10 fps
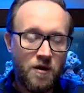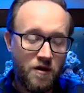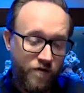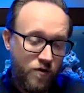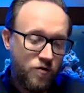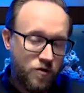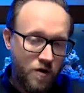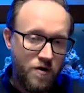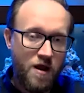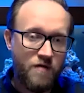If you
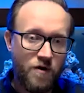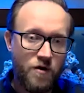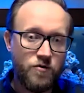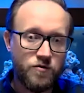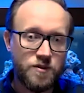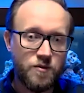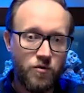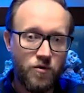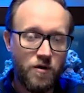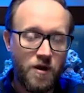don't have local
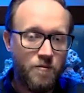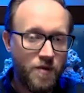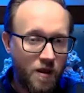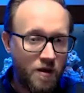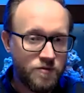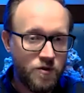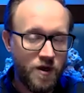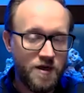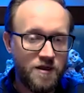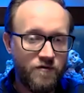support, it becomes
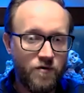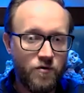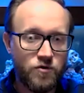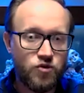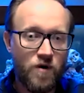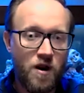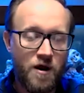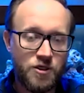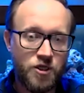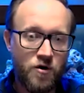quite difficult to rely on a
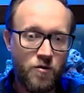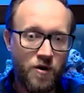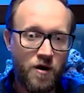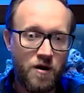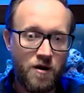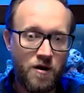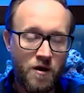channel partner.